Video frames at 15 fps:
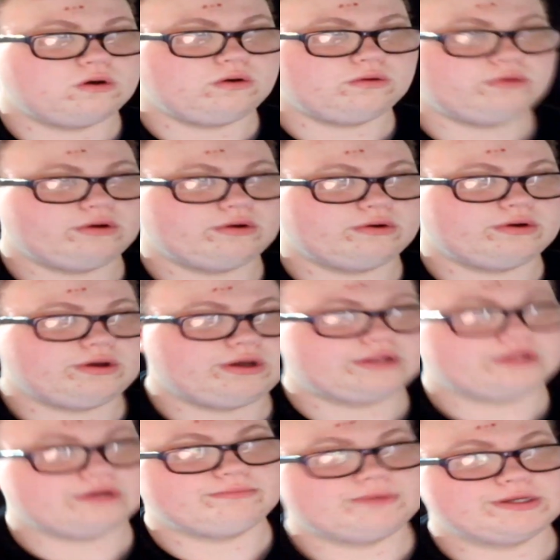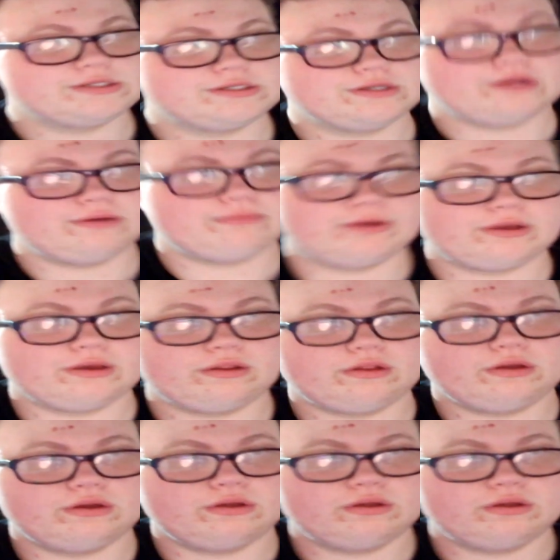no, I done messed it up again.